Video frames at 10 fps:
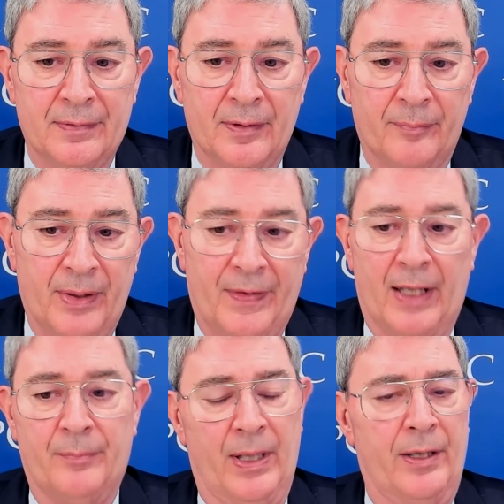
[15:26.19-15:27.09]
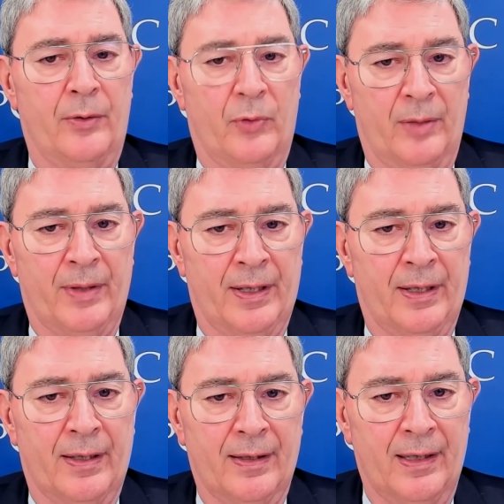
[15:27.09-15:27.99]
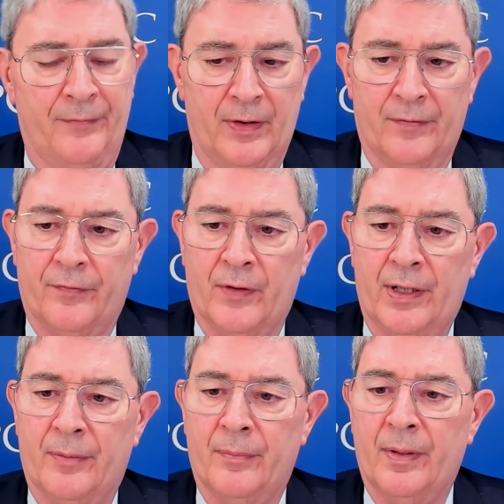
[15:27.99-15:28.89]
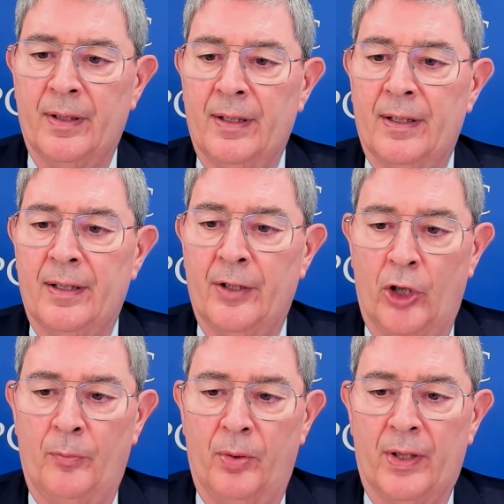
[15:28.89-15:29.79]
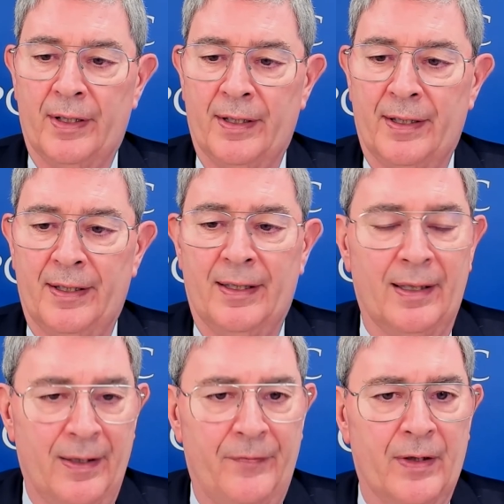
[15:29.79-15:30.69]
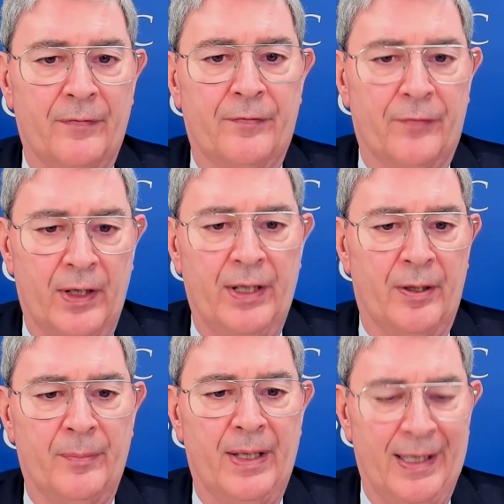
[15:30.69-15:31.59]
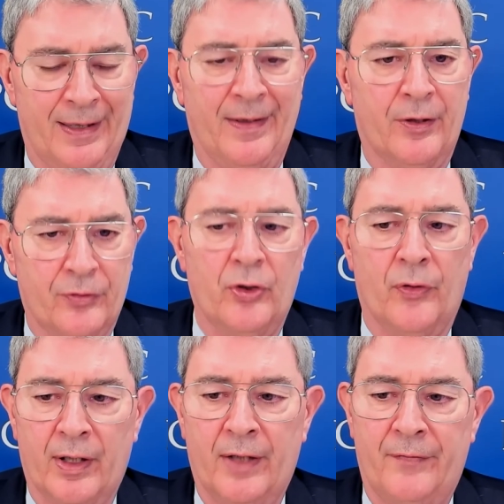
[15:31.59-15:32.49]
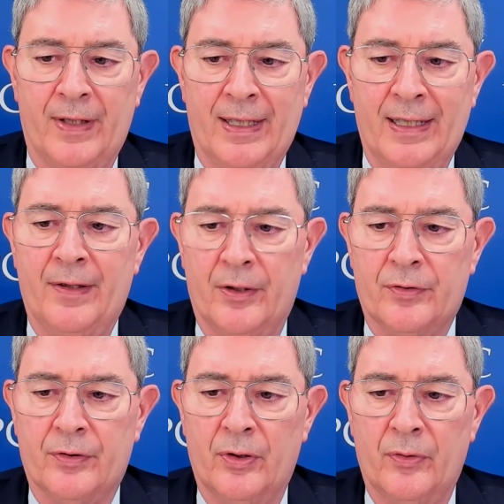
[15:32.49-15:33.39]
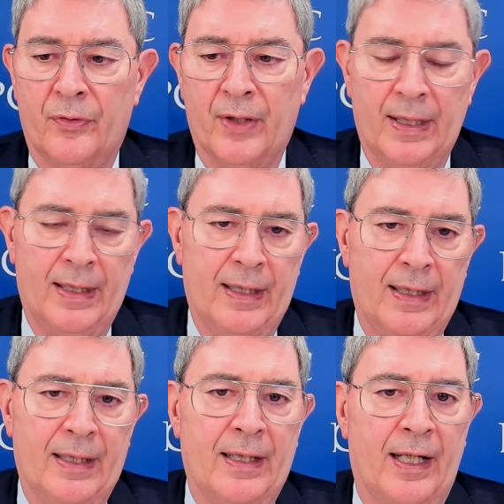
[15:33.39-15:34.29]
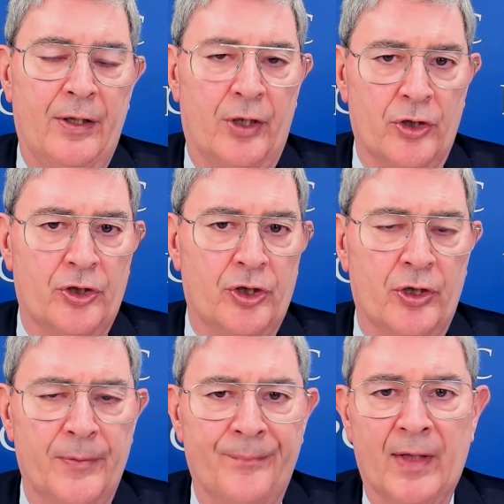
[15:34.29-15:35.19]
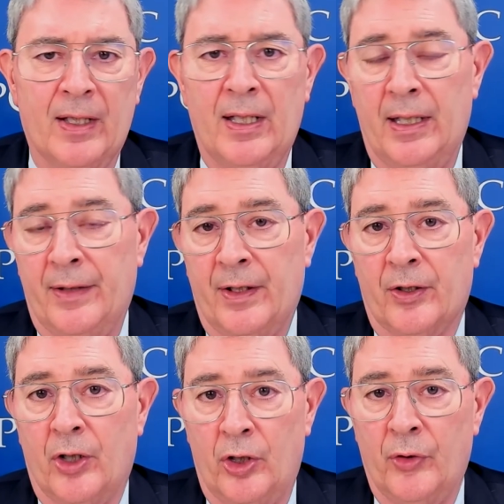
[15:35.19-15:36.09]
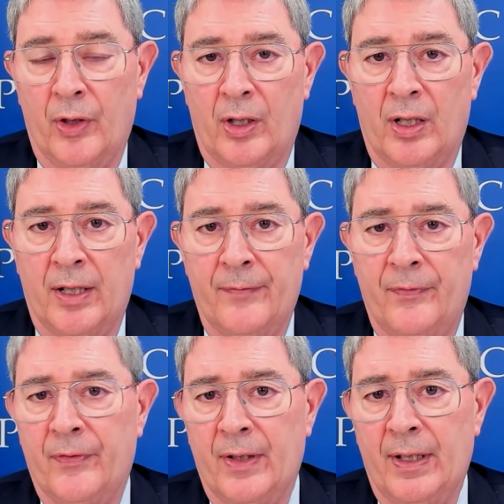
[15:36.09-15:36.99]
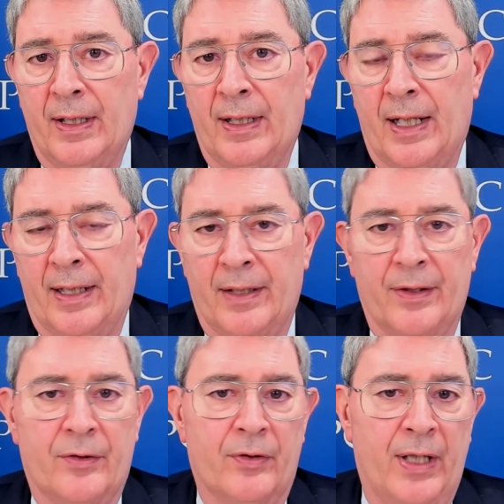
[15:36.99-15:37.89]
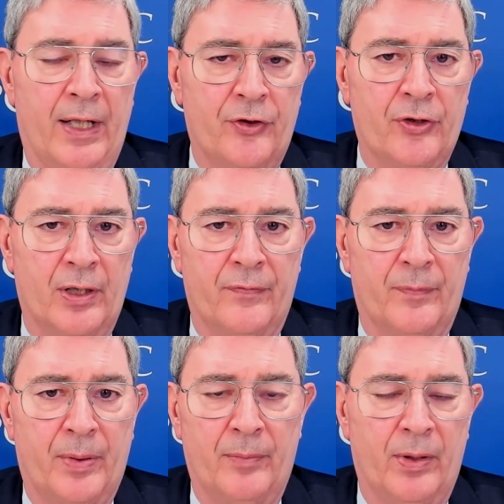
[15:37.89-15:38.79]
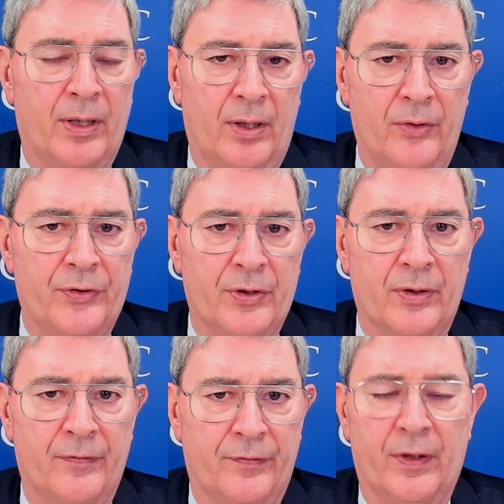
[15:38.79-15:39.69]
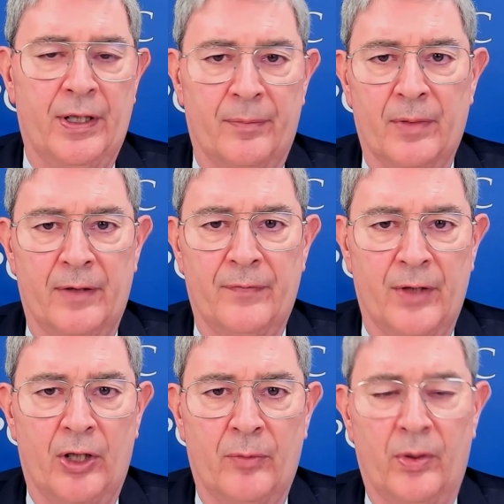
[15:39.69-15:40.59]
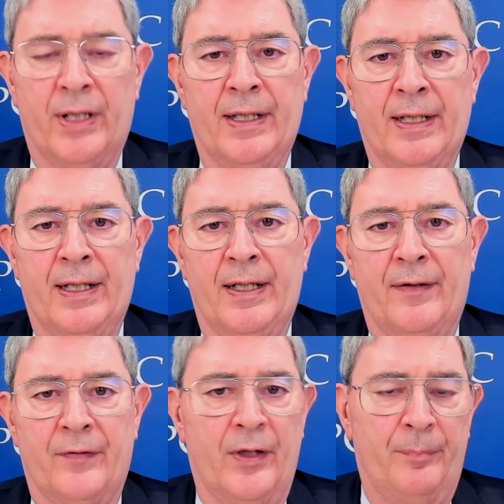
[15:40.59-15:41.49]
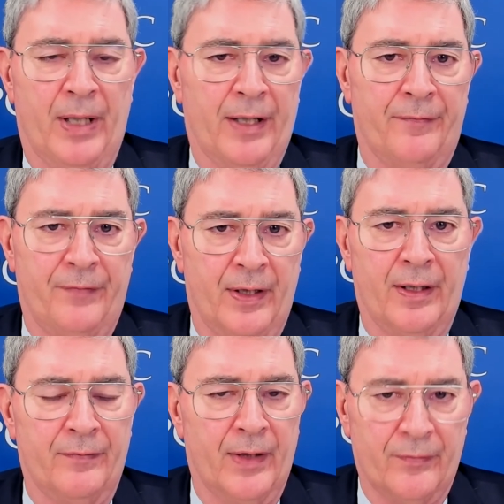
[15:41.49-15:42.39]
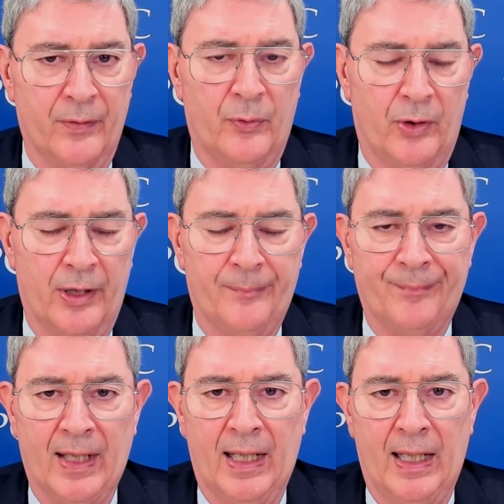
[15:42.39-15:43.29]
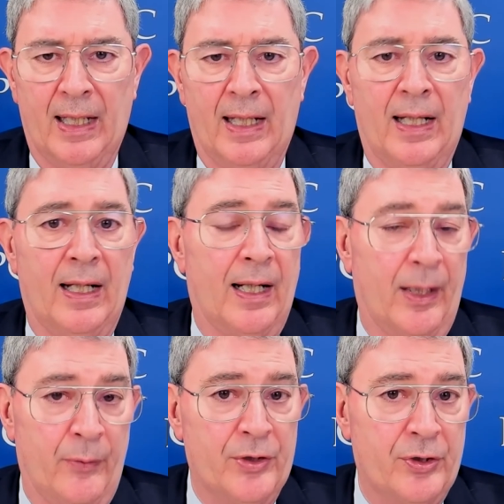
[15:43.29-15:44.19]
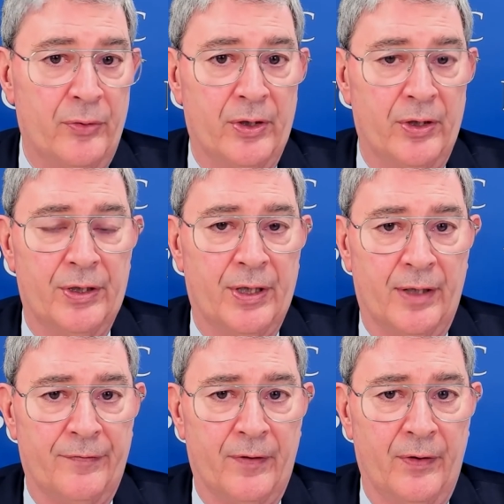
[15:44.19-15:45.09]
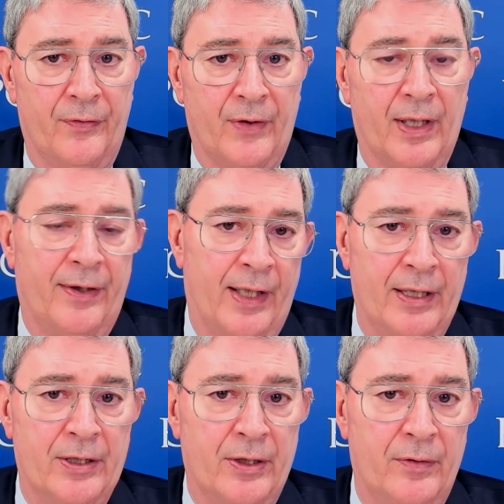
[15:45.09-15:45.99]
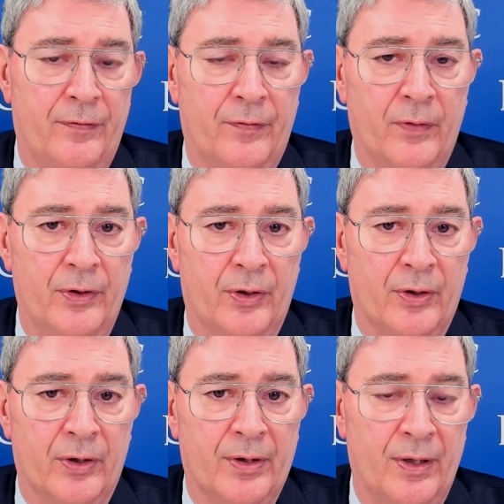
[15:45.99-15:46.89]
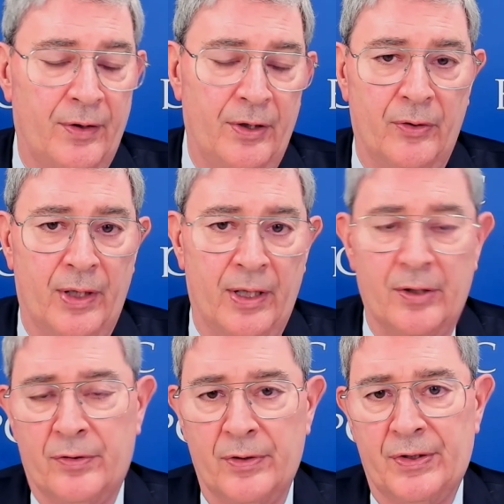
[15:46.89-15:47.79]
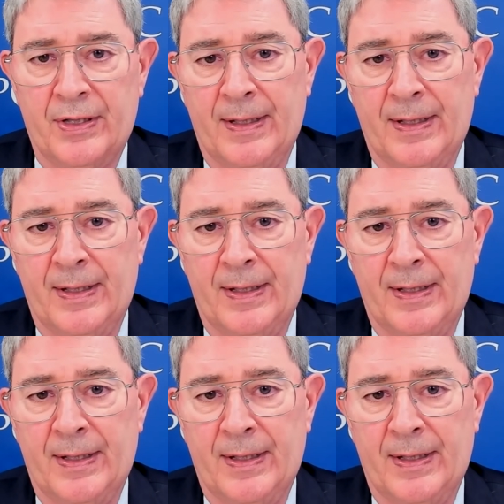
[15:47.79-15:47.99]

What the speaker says: but that men and women living freedom nobly, living freedom in the truth, living in the truth, can nurture in their own lives and in the creation of a public culture of freedom lived nobly for the benefit of everyone. I wish you a good conference, and I thank you for your continued interest